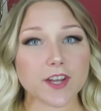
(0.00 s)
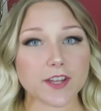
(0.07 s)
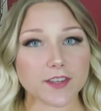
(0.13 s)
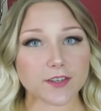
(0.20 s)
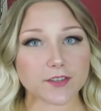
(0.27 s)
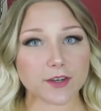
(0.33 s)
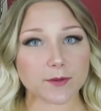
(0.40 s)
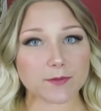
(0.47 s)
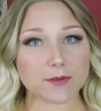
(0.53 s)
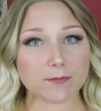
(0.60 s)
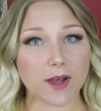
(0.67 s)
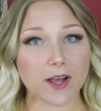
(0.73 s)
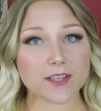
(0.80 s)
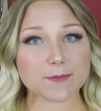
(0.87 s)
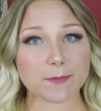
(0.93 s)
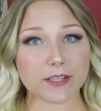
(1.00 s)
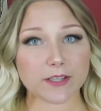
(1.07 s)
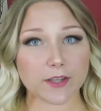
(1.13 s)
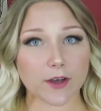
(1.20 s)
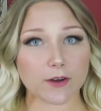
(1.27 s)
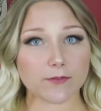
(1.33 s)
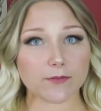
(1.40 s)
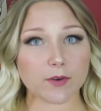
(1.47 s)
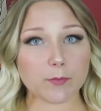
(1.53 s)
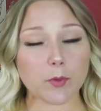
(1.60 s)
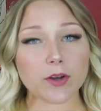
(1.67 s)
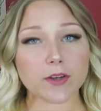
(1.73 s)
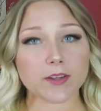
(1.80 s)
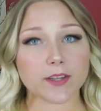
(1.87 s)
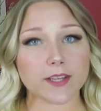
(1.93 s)
Check the description box below for
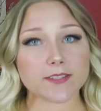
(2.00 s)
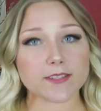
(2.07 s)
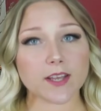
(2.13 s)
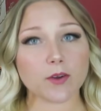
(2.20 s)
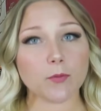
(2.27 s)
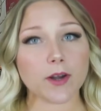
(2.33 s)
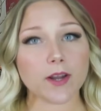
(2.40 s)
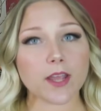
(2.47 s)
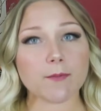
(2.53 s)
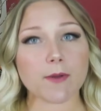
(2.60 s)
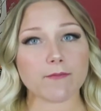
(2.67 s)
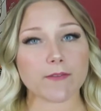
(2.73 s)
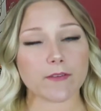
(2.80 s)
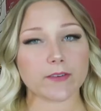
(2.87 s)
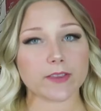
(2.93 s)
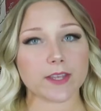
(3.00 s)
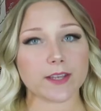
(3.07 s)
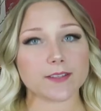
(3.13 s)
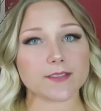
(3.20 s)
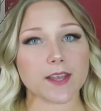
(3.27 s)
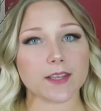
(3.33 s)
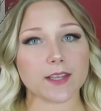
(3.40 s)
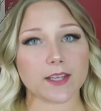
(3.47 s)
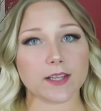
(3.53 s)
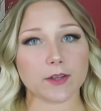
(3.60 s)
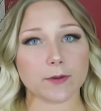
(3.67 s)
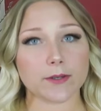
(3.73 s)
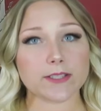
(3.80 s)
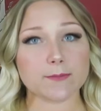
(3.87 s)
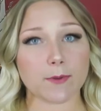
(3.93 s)
important links like where to get my favorite things like
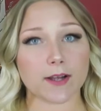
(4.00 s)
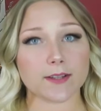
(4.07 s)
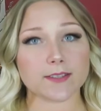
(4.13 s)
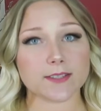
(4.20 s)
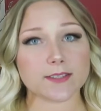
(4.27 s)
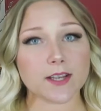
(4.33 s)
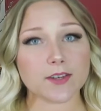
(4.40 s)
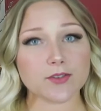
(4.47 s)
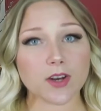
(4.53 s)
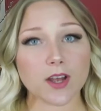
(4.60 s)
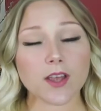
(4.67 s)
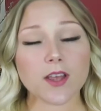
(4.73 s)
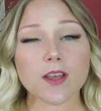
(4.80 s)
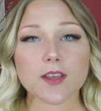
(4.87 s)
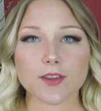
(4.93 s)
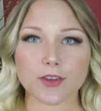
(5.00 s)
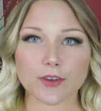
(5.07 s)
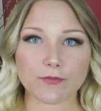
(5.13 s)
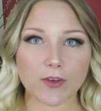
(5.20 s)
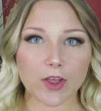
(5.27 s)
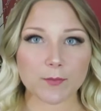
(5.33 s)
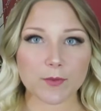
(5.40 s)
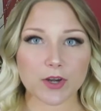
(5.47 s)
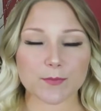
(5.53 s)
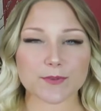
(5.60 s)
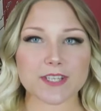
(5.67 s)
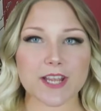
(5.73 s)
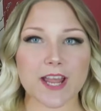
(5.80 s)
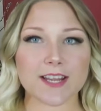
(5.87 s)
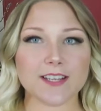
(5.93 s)
e-liquids, mods, etc. You can follow me on
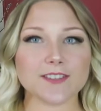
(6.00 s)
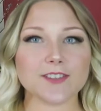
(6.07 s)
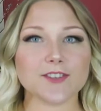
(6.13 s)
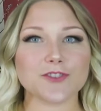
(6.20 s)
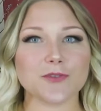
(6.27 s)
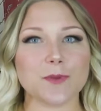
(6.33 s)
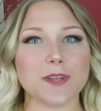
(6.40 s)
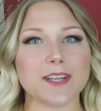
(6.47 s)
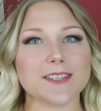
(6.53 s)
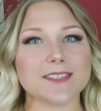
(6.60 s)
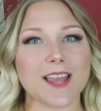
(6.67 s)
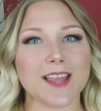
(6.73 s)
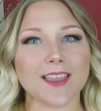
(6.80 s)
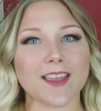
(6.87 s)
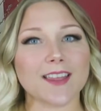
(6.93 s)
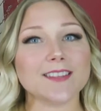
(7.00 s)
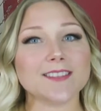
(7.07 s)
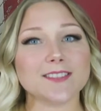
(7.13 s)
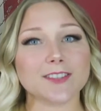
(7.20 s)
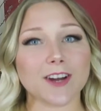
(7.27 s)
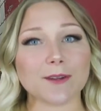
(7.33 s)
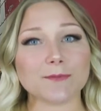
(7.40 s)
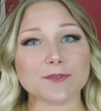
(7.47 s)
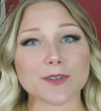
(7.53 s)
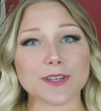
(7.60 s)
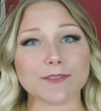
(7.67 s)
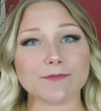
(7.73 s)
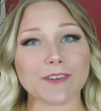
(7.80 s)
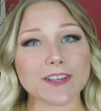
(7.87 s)
almost any social media site like Instagram, Twitter,